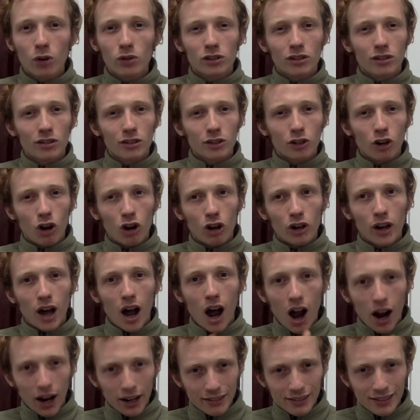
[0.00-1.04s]
to start
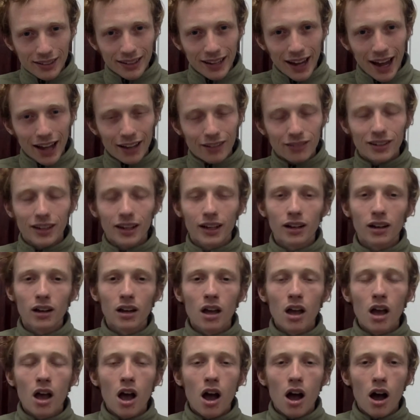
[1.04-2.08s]
oxidizing
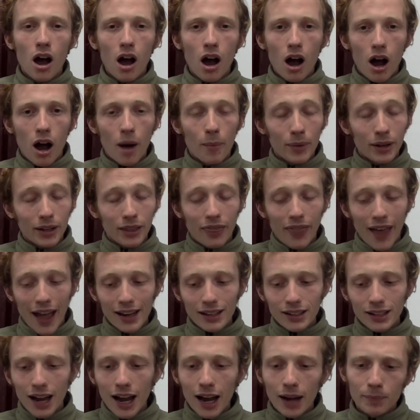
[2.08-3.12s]
um, in that
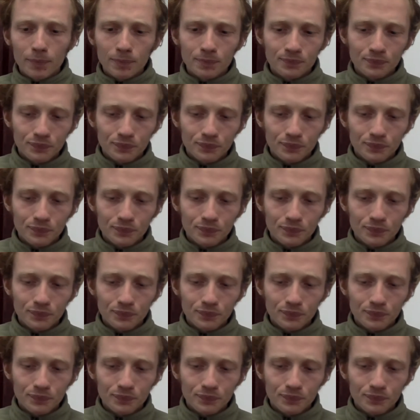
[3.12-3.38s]
time.